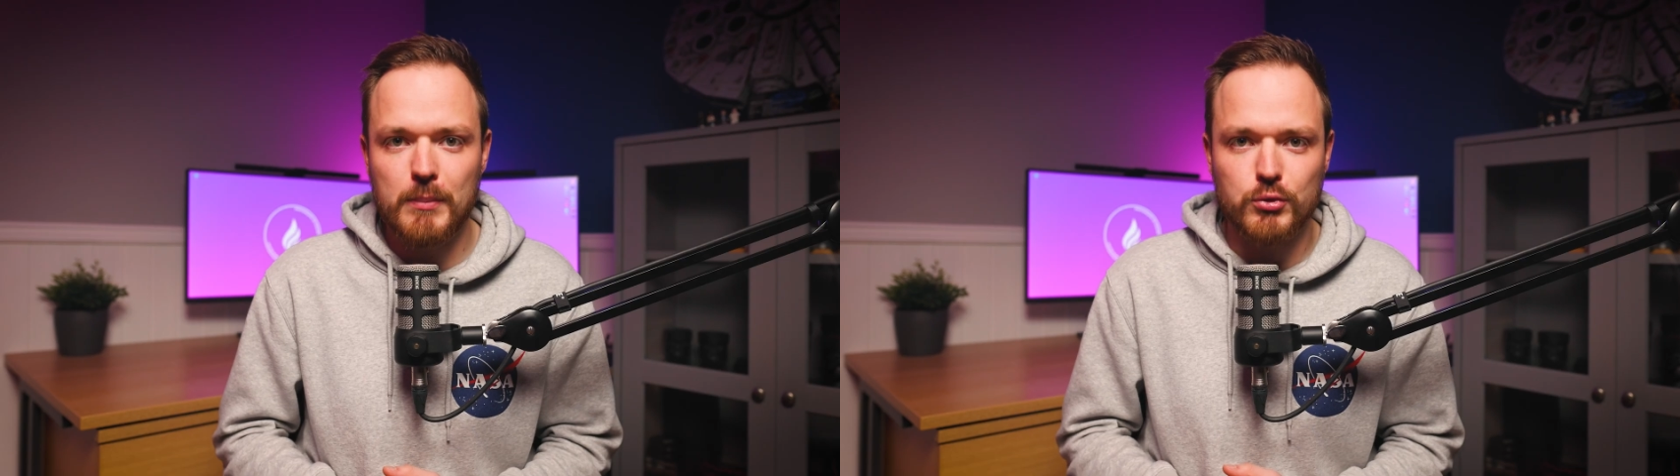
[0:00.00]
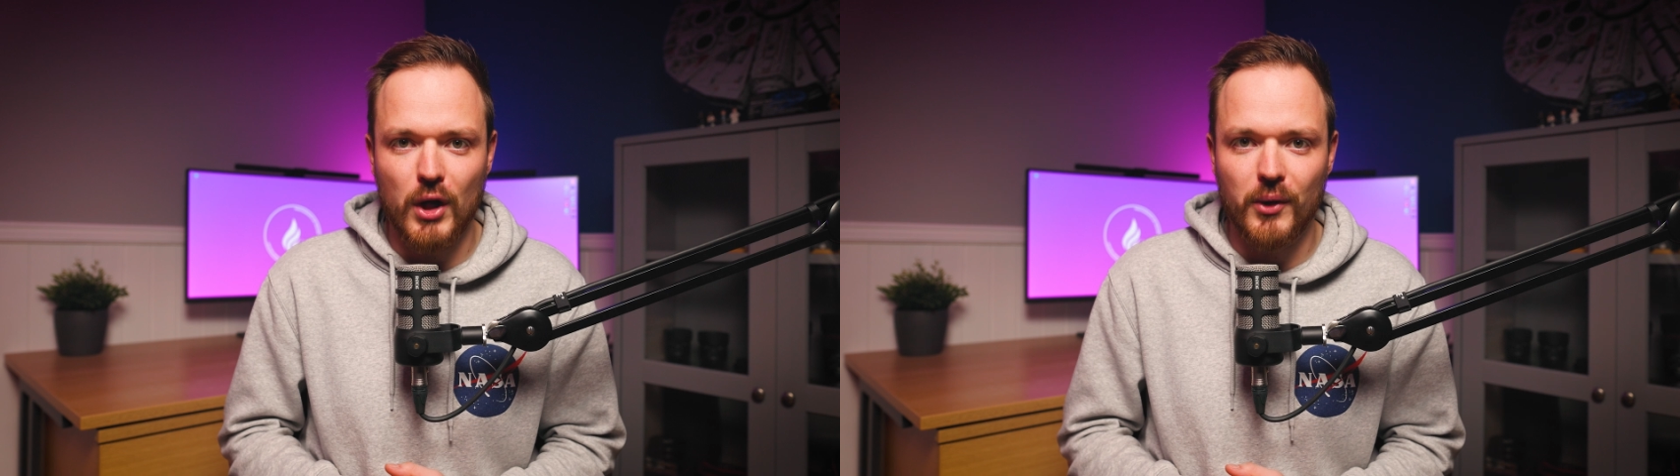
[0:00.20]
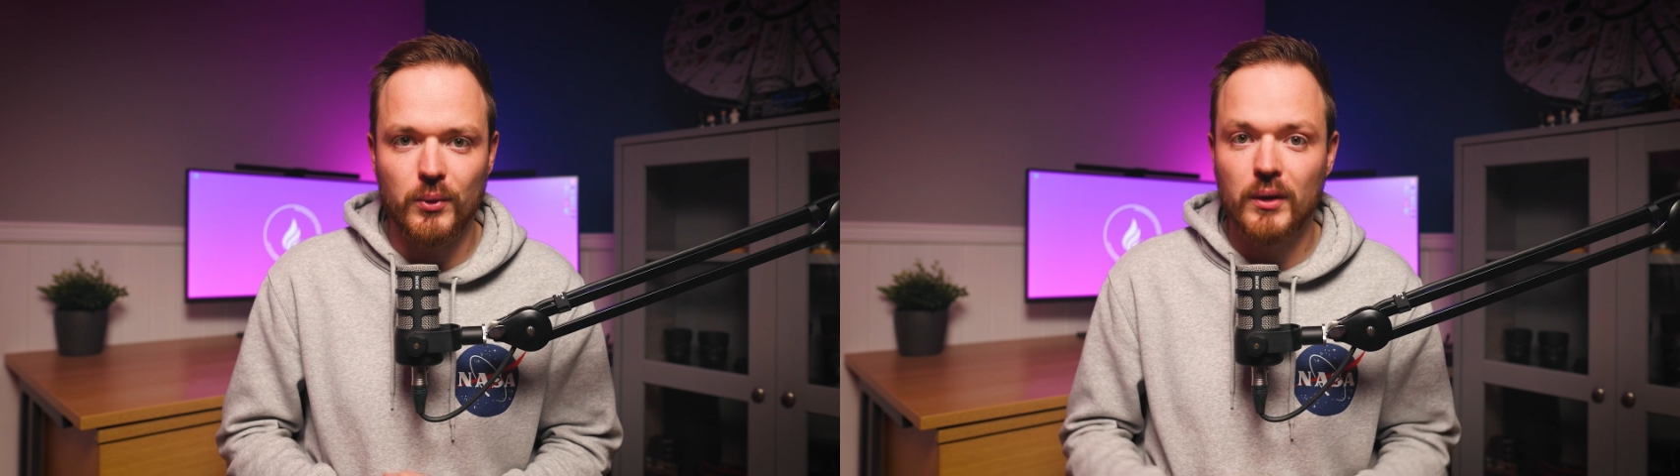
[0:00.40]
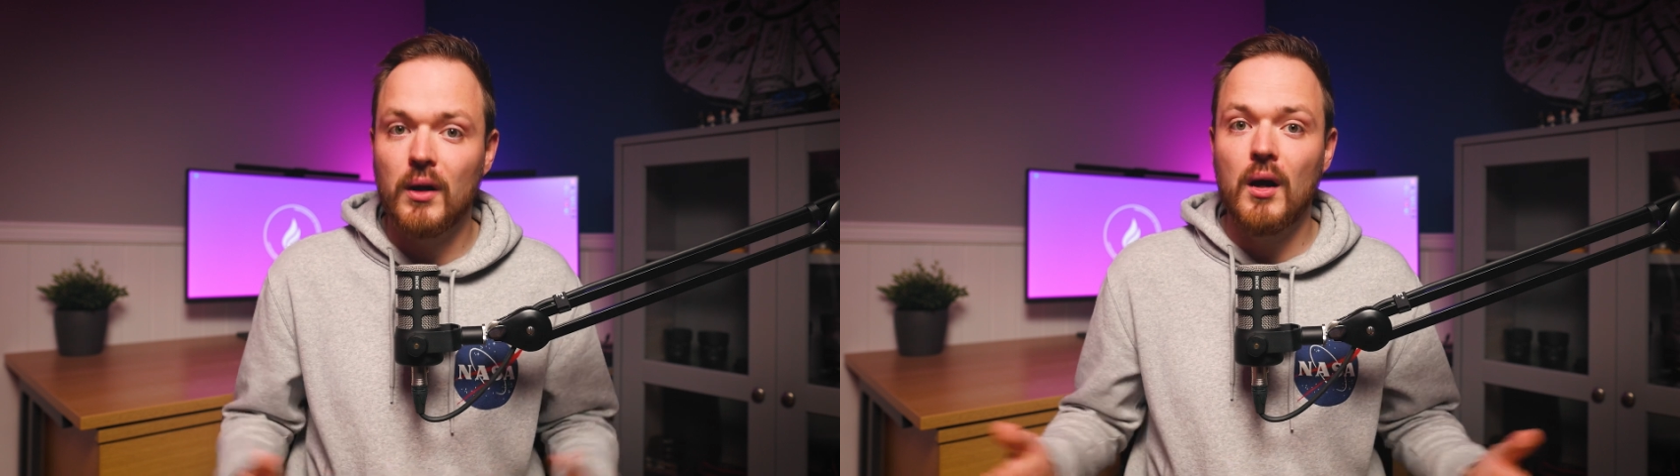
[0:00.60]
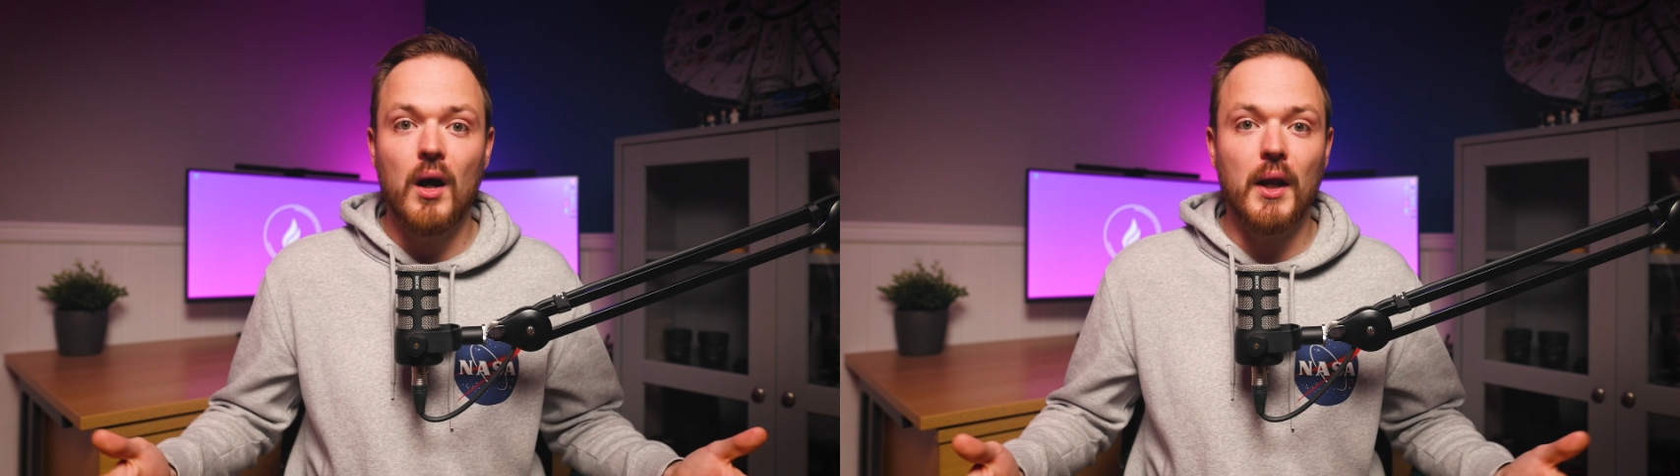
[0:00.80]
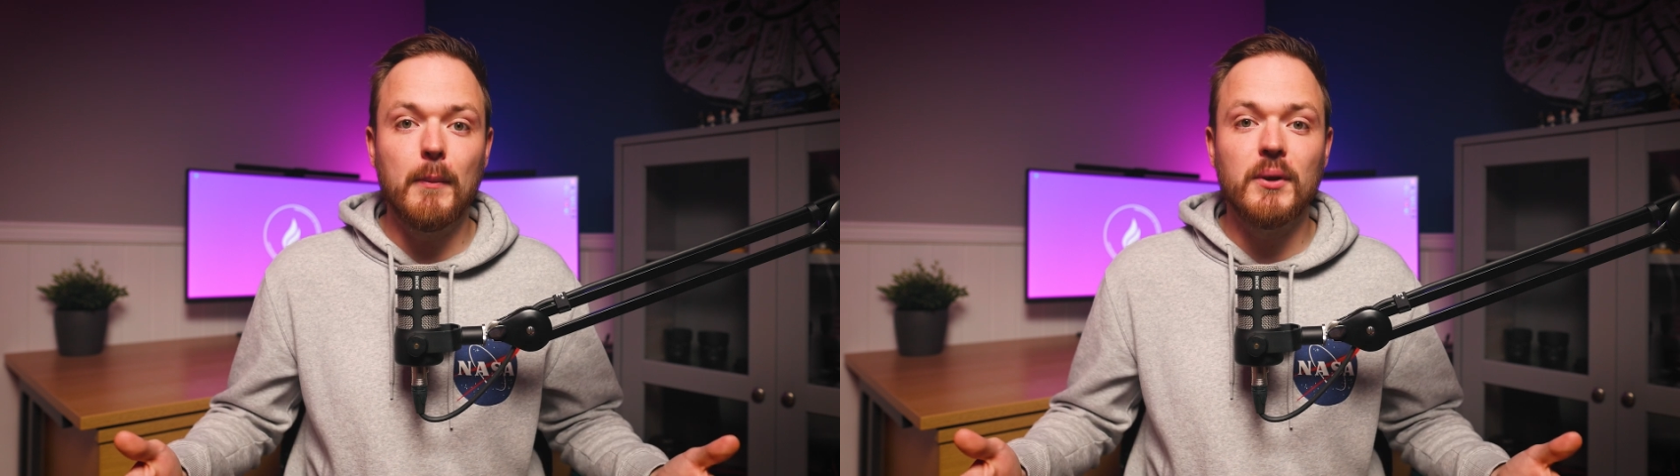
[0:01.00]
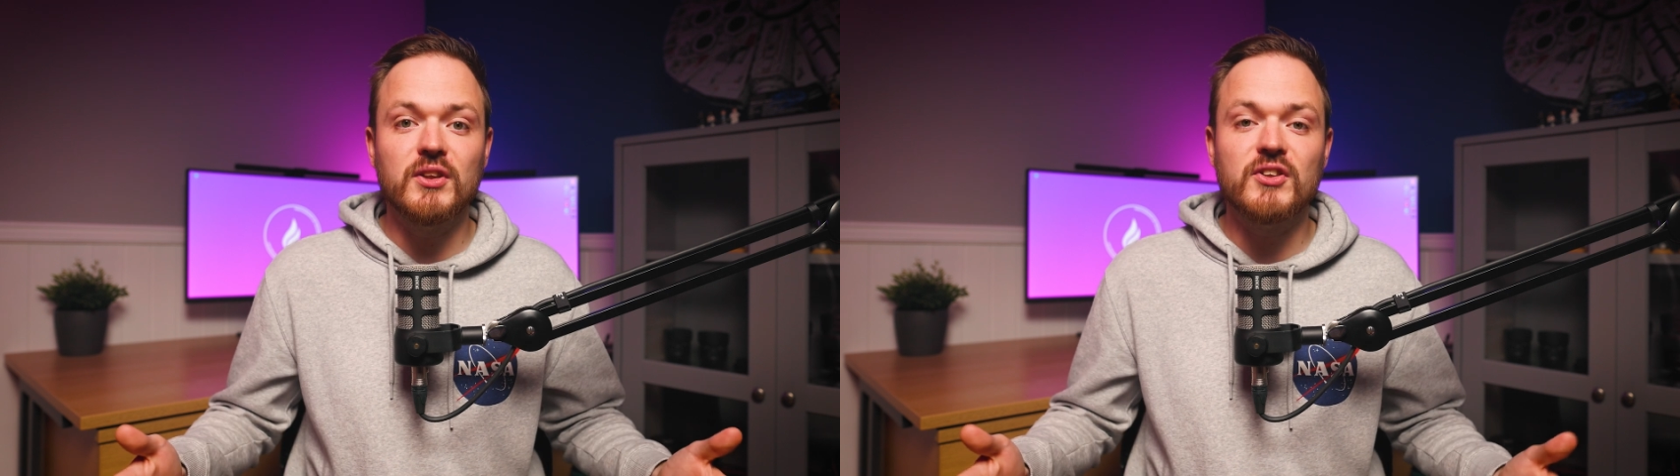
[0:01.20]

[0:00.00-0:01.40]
Pro. And I'm going to